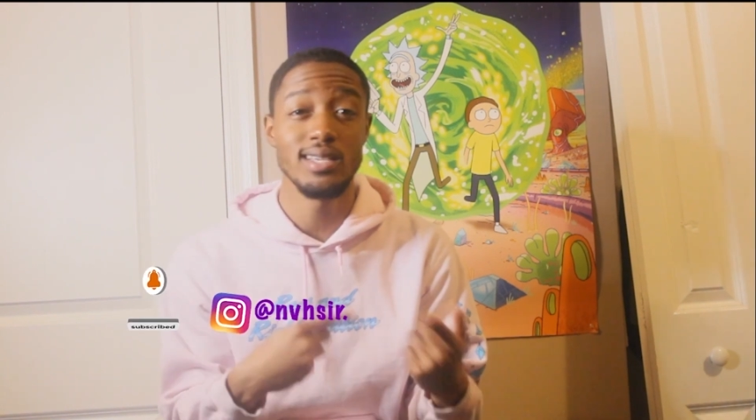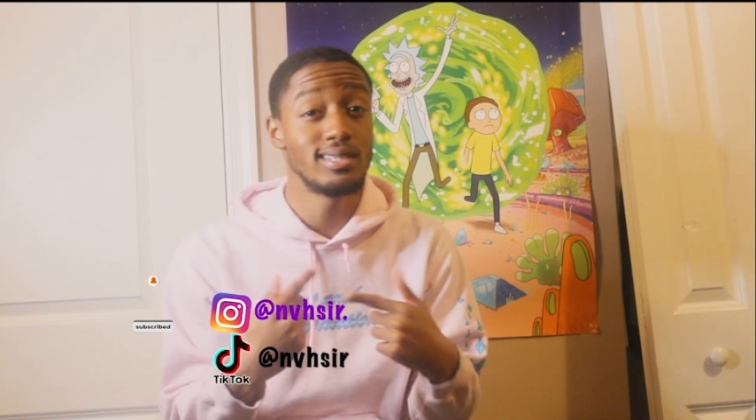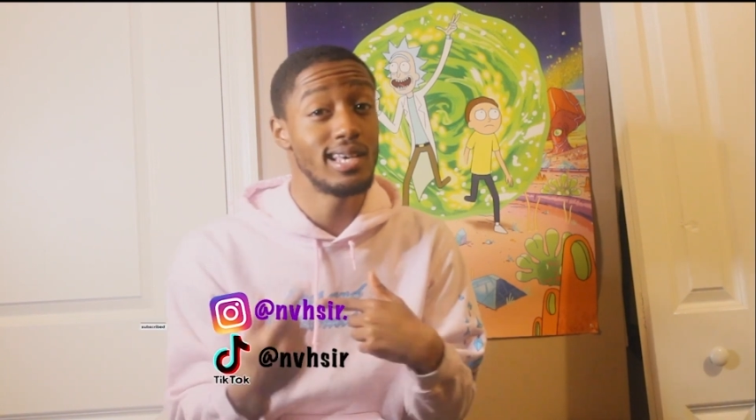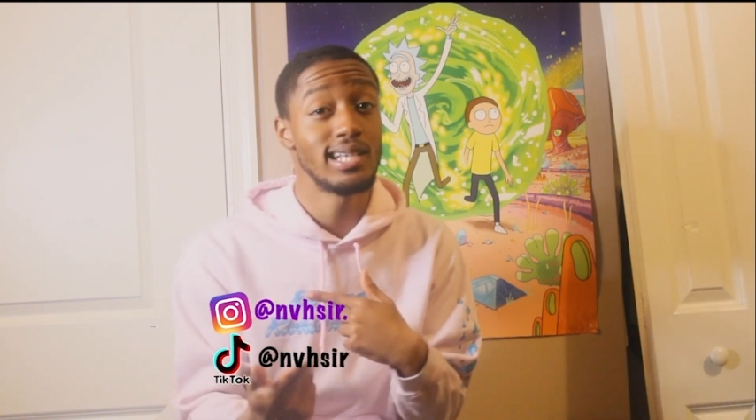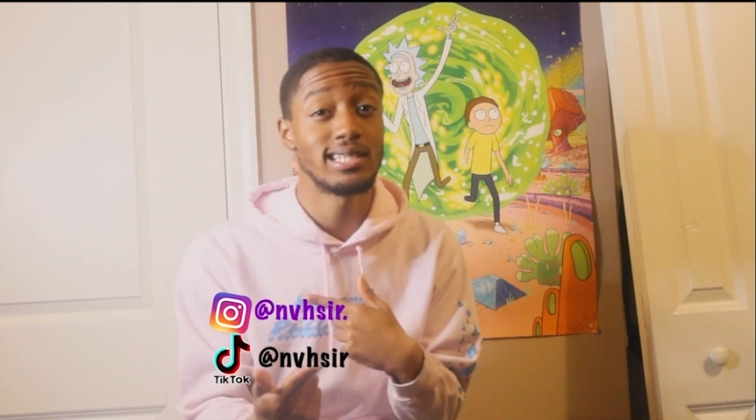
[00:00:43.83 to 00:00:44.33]

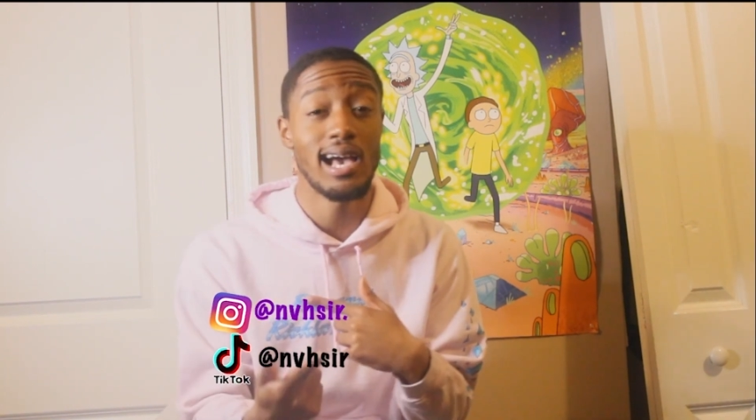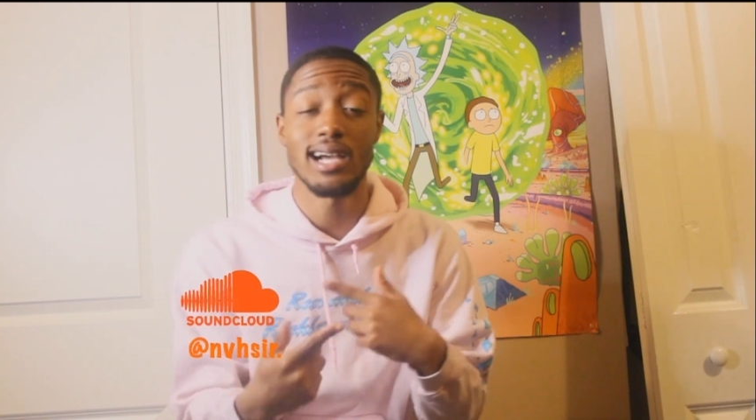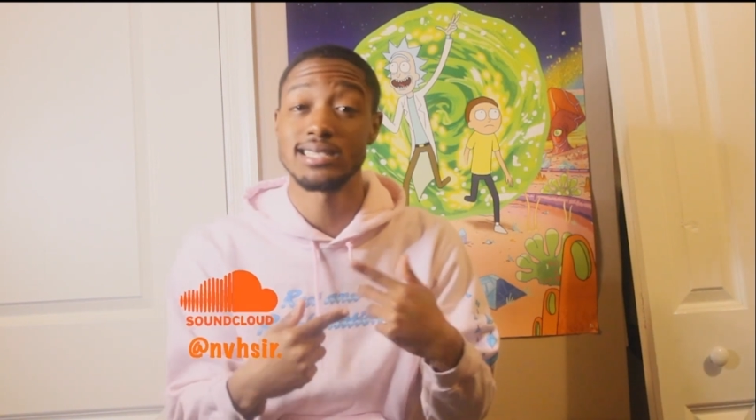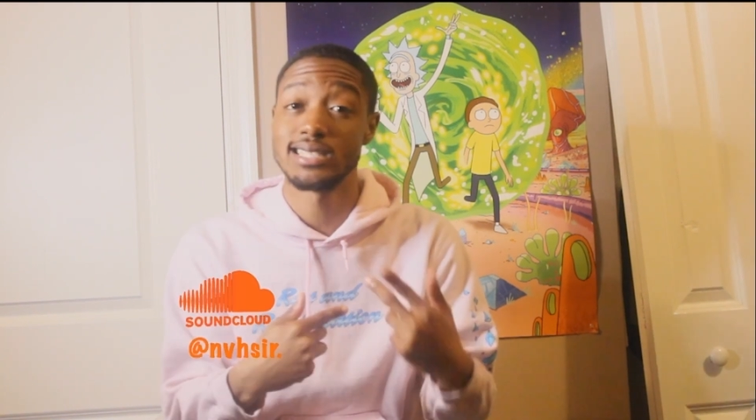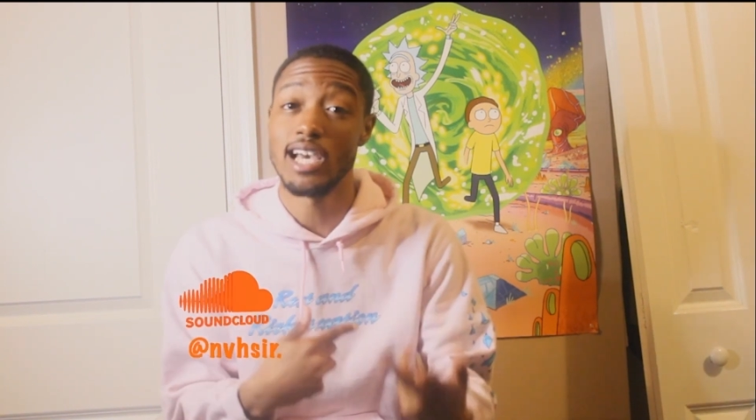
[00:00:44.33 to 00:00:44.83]
TikTok,
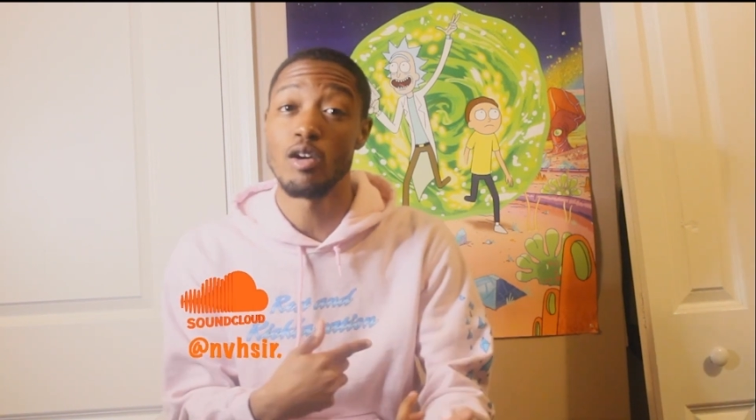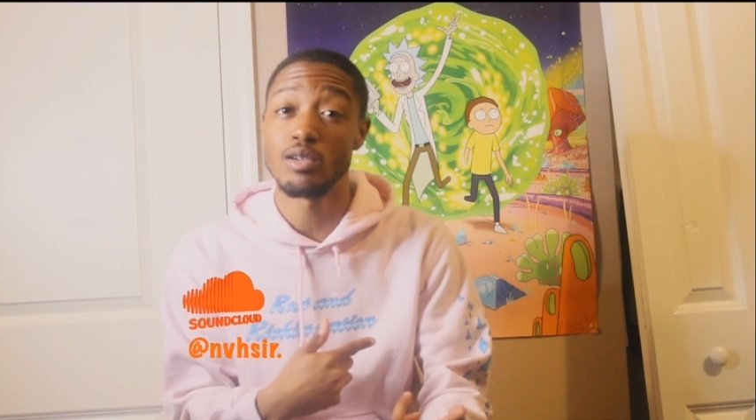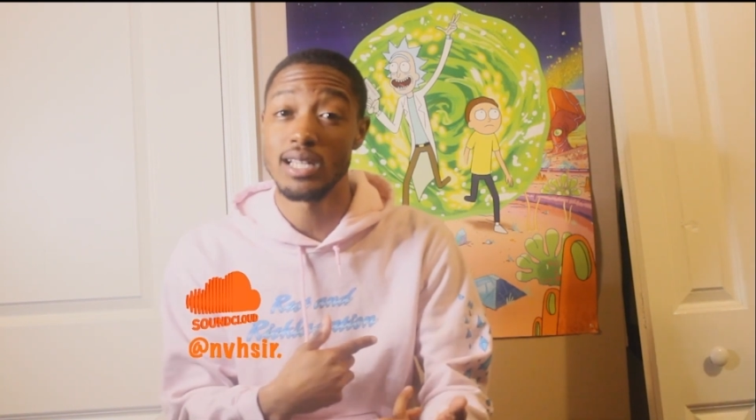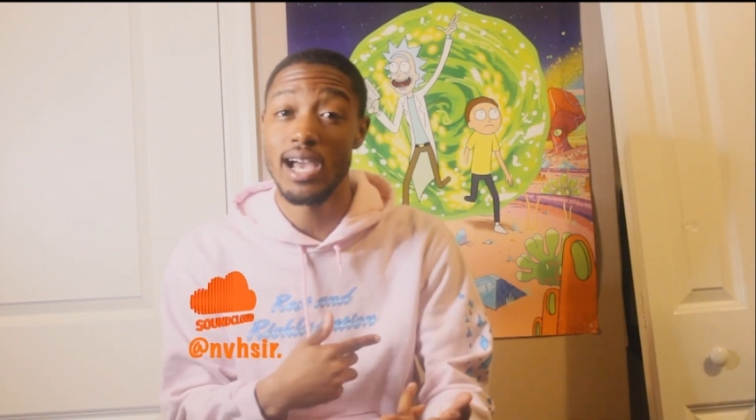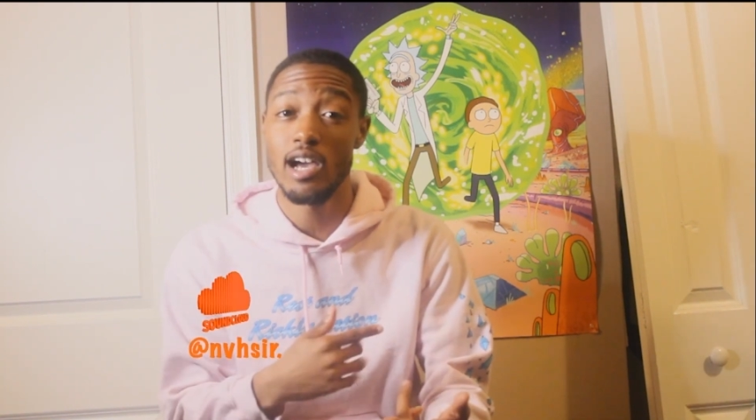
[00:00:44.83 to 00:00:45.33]

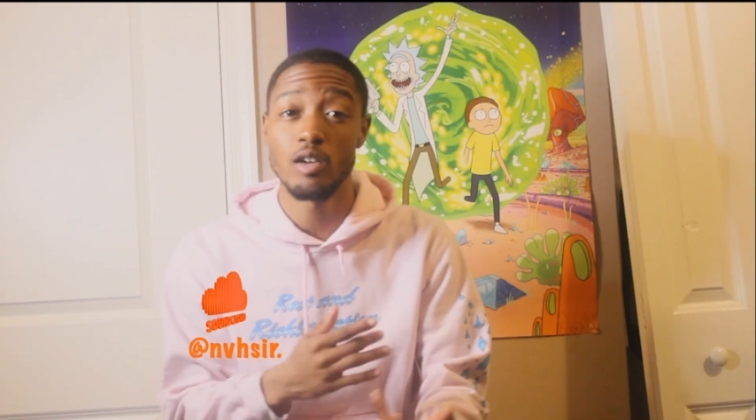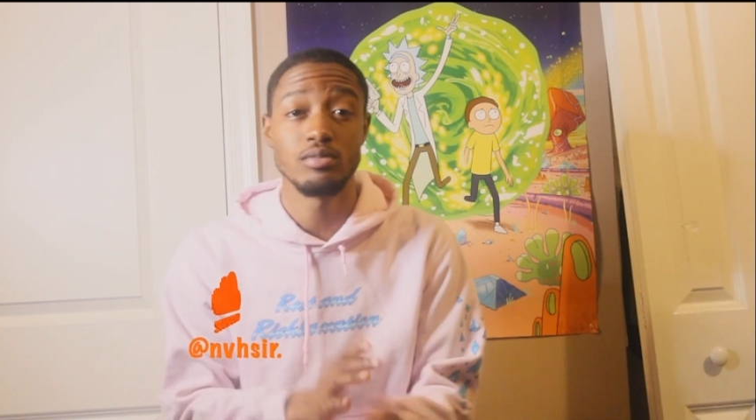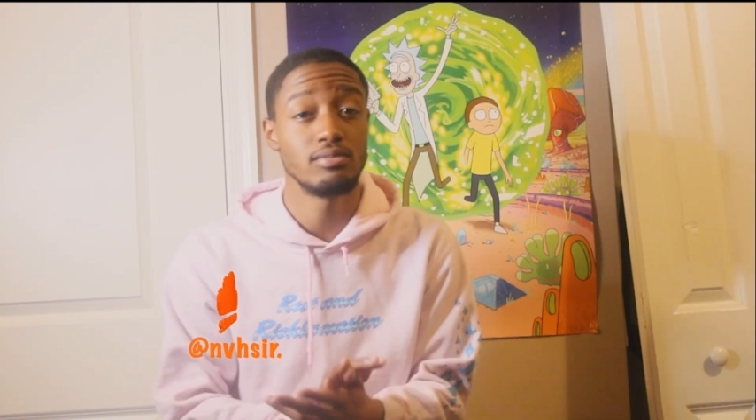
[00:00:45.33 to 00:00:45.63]
SoundCloud,